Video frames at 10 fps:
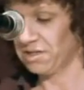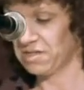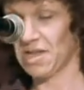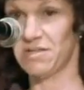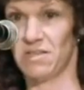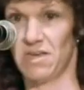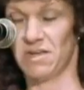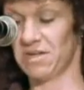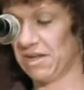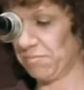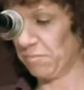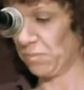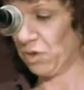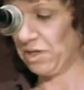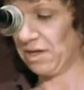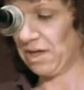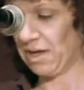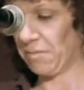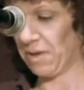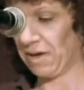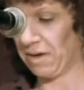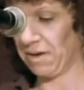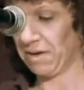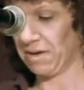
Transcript: says in the anti-bullying campaign.